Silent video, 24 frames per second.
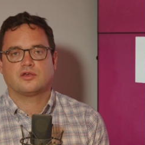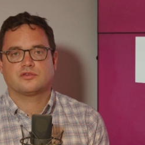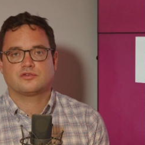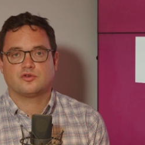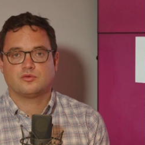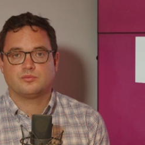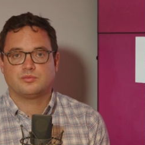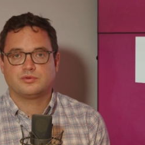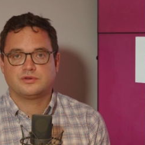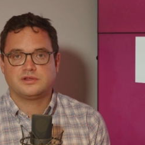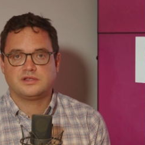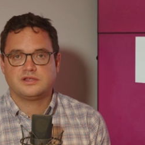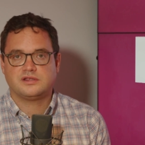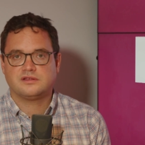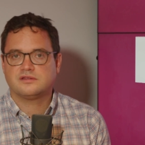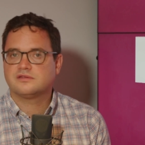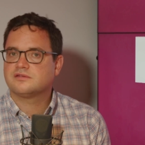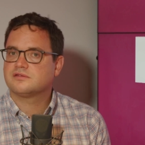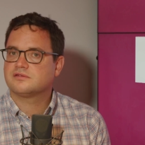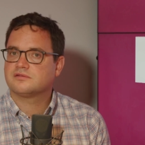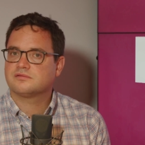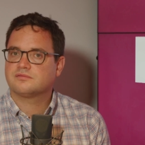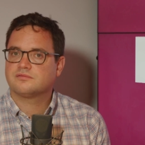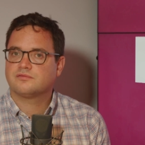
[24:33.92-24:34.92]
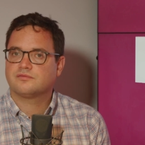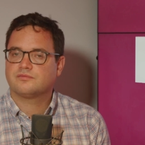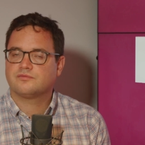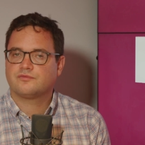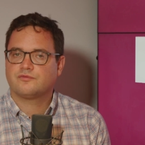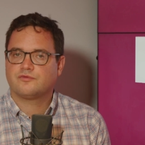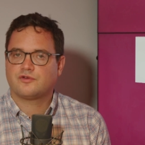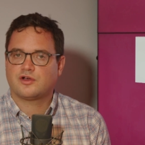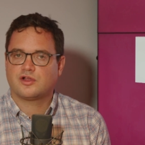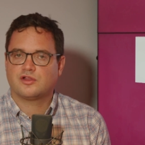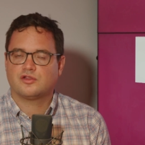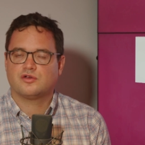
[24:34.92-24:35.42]
Also, please
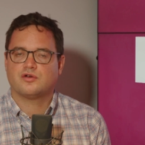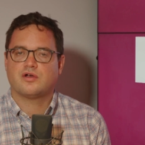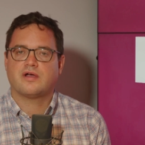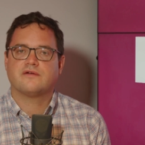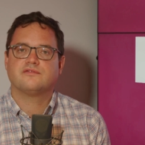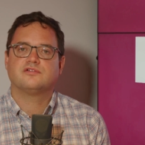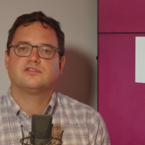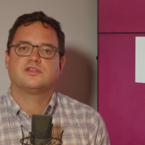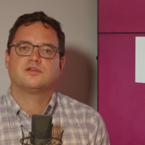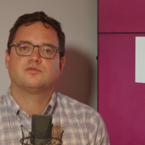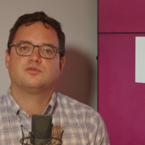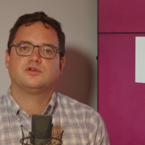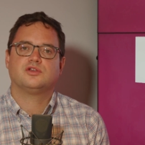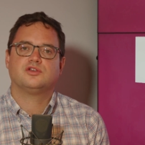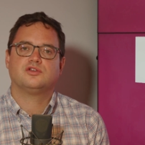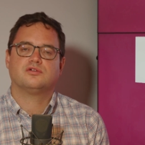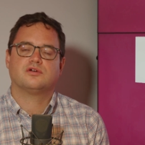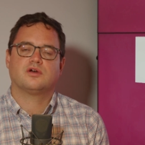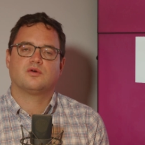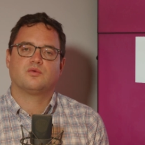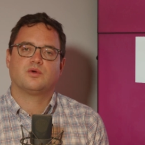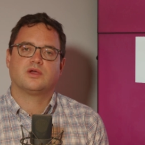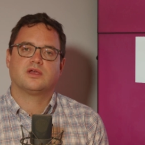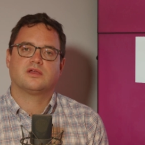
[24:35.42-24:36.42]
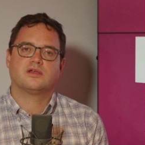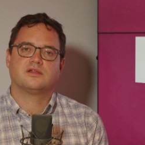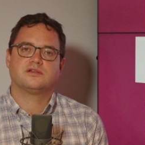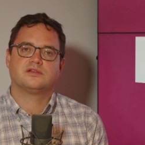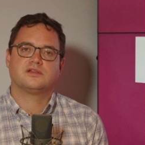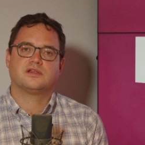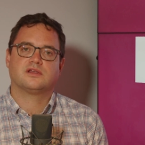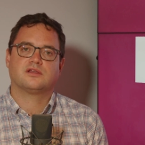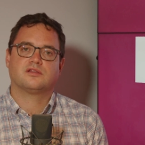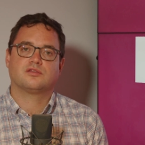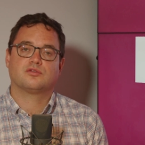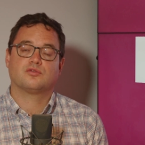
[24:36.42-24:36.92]
follow everything we do at Whale
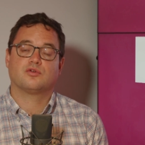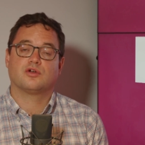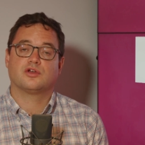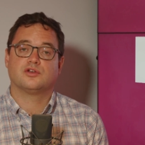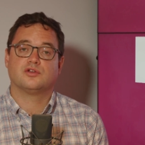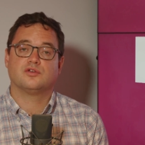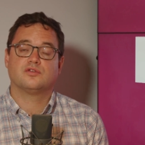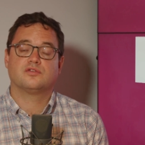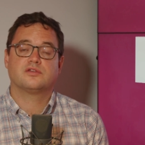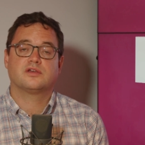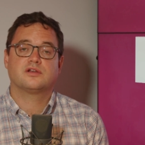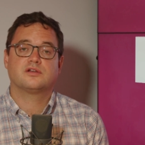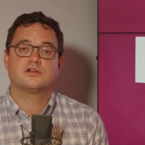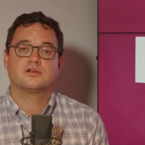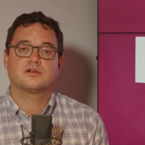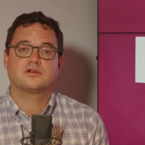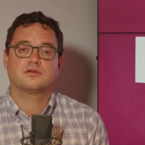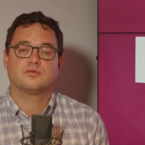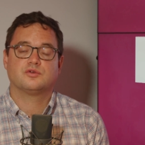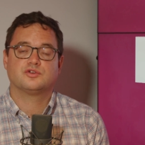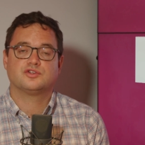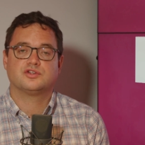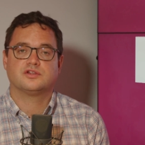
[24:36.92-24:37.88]
Hunting through our newsletter,